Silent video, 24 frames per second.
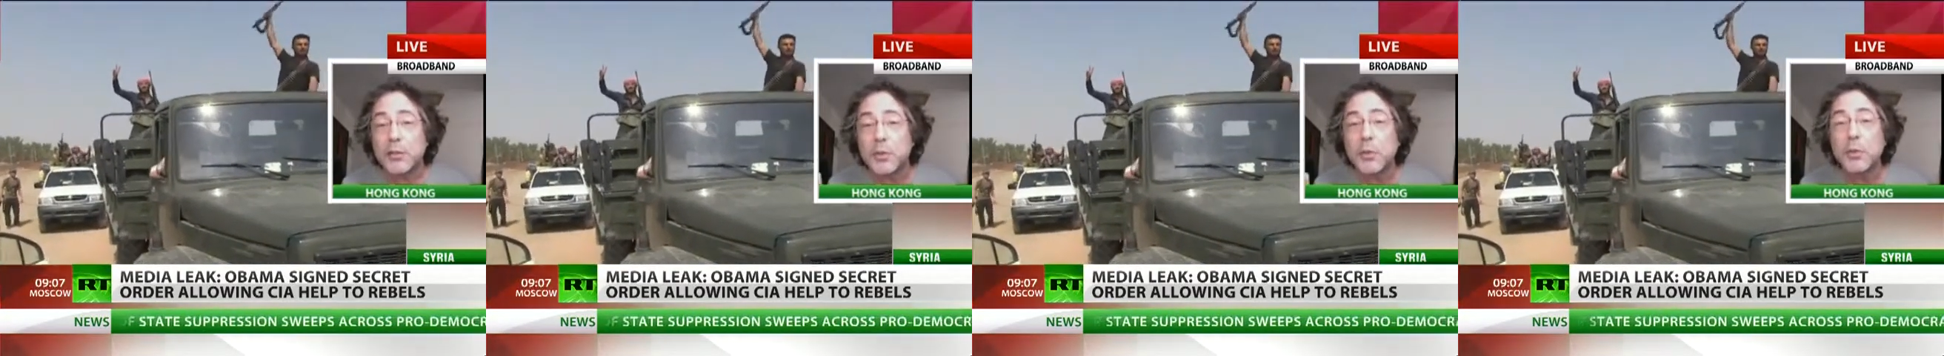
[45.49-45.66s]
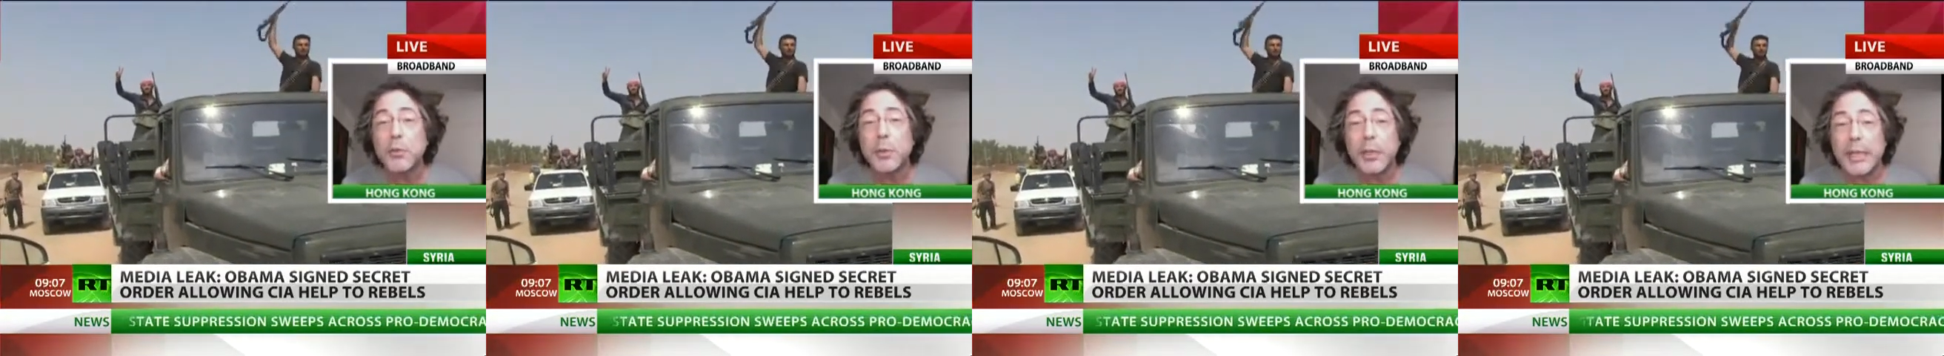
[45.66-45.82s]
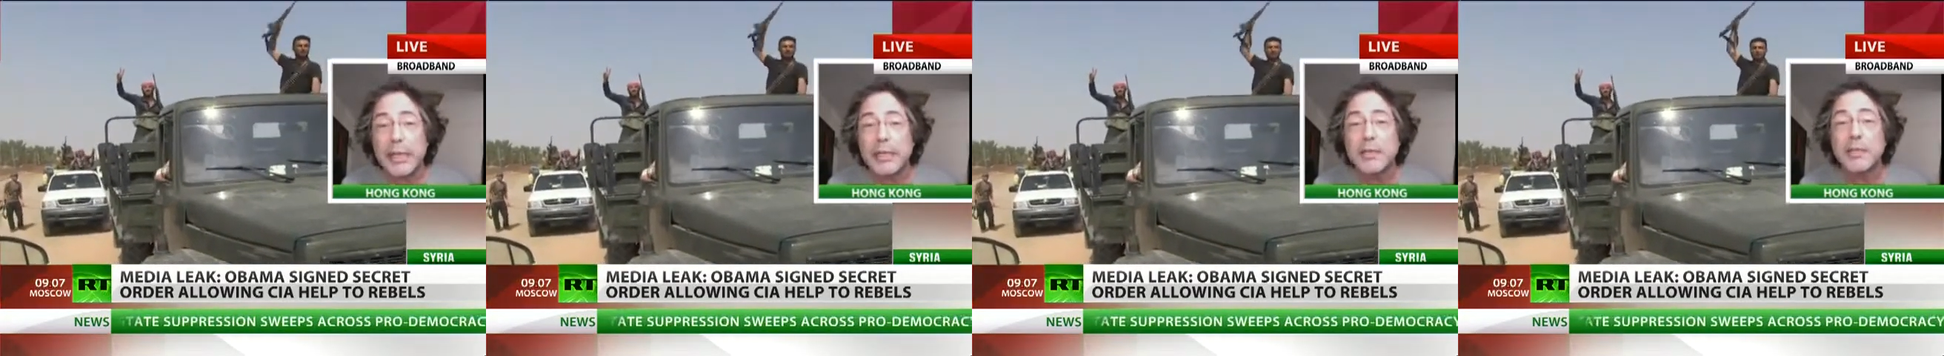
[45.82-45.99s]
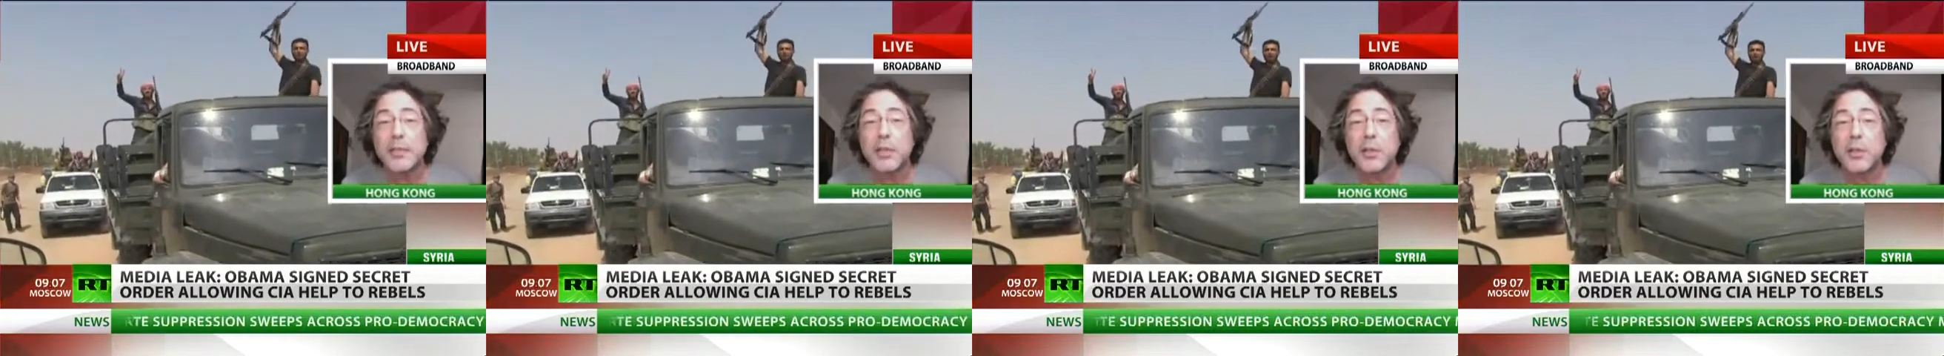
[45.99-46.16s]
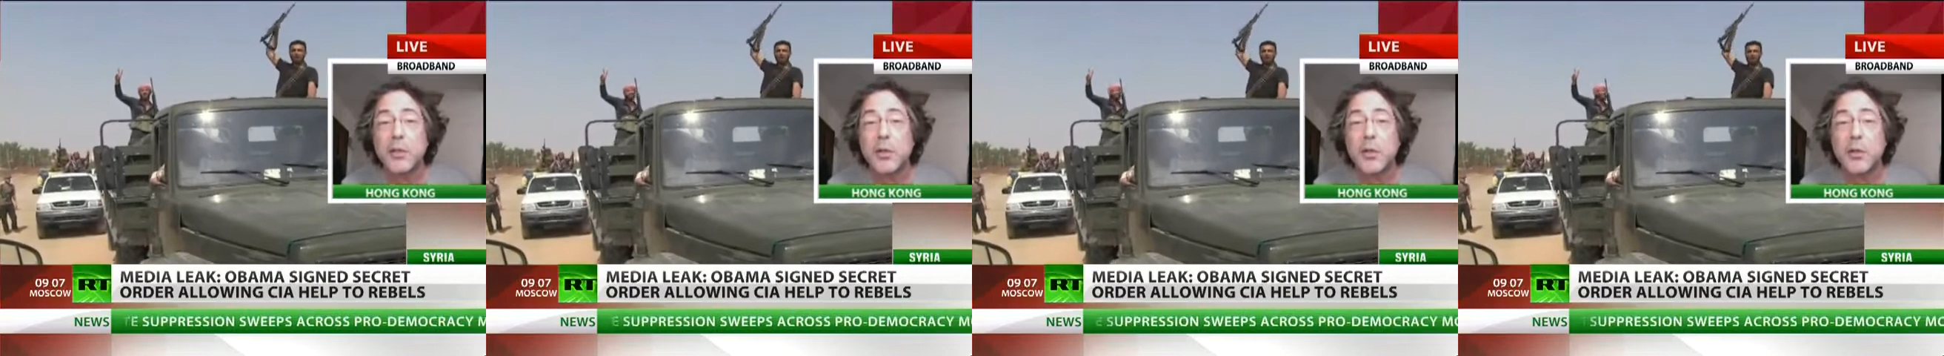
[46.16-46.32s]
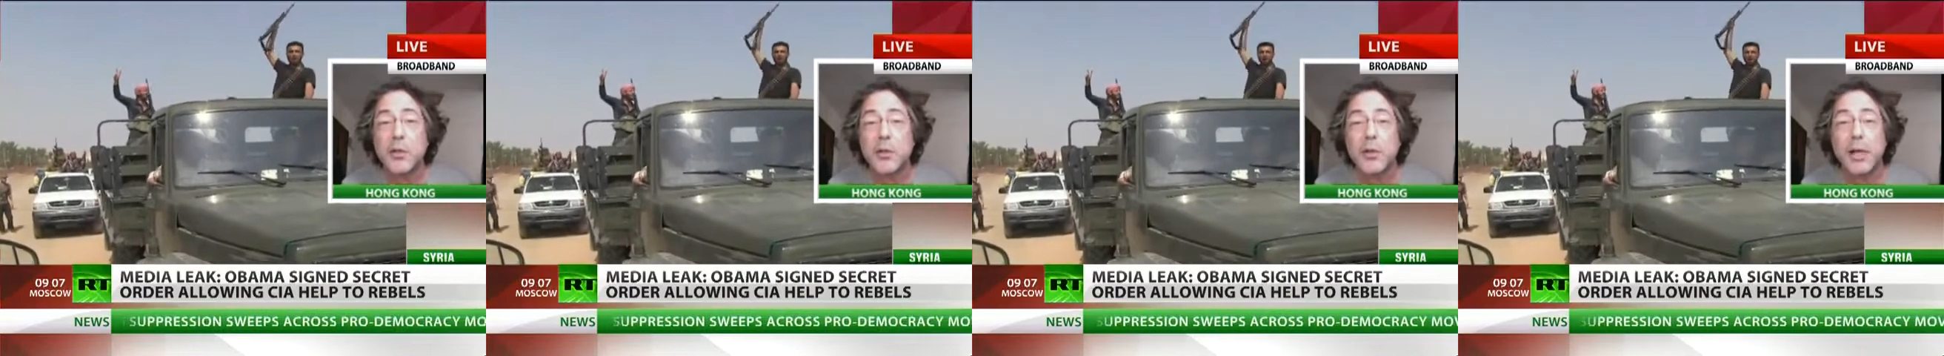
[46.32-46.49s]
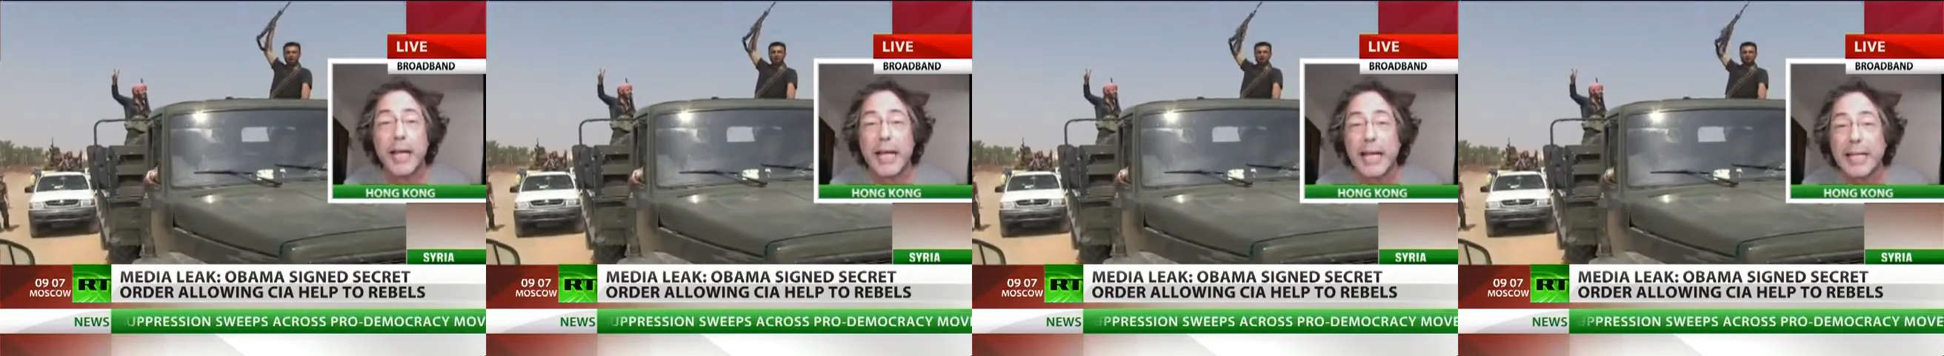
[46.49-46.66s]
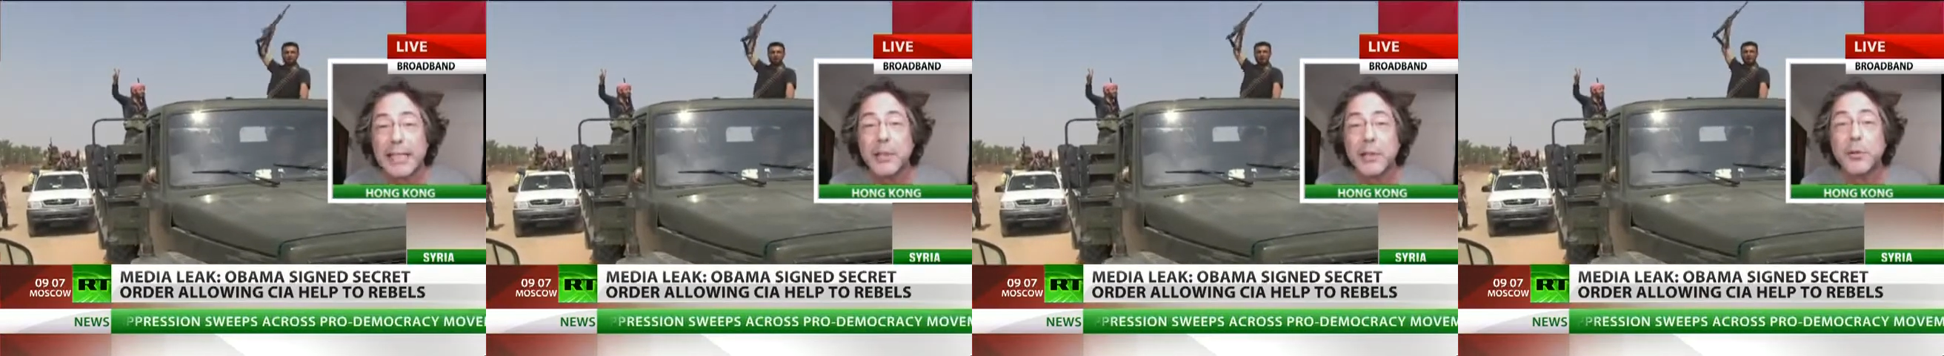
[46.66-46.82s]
2 weeks ago had